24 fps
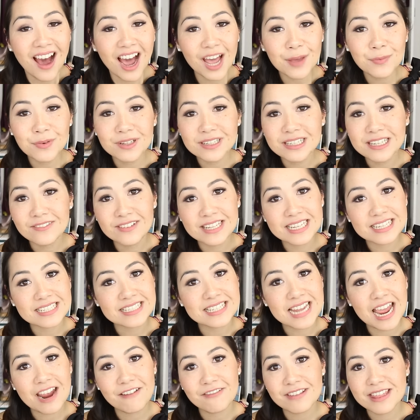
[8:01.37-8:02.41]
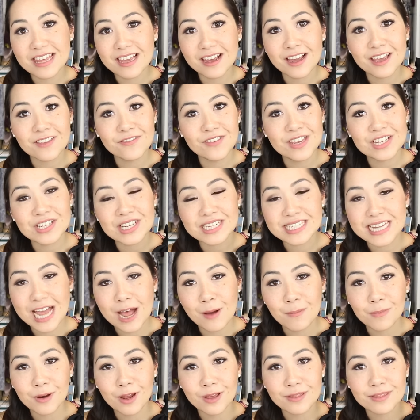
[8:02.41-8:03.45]
I will leave links to everything I featured
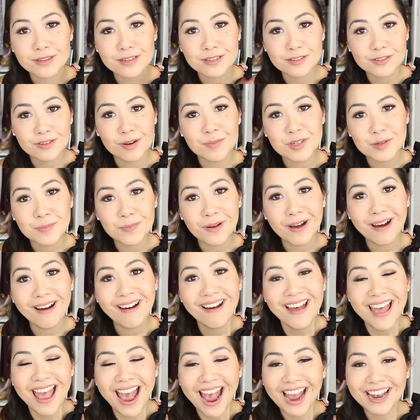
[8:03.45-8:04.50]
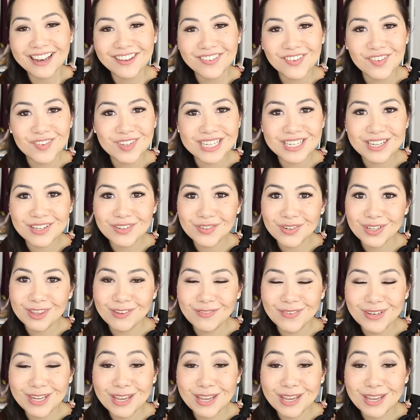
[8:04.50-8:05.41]
down below in the description bar, and if you did enjoy the